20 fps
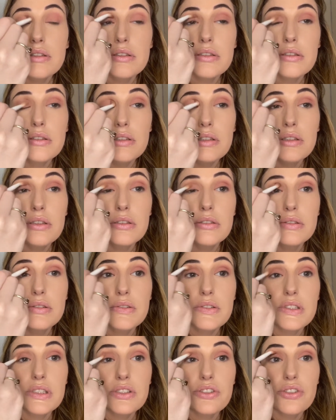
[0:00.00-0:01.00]
No
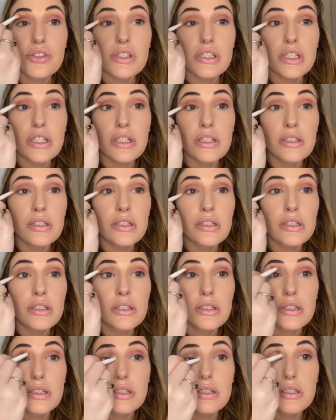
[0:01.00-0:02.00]
such thing
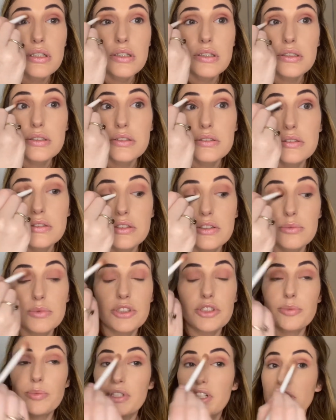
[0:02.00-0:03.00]
as too
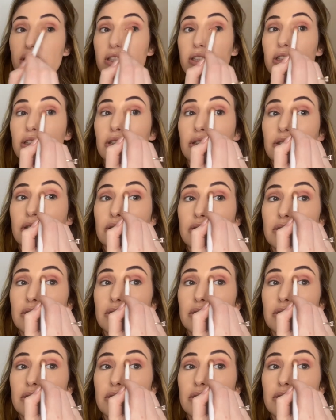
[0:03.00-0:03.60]
much blending.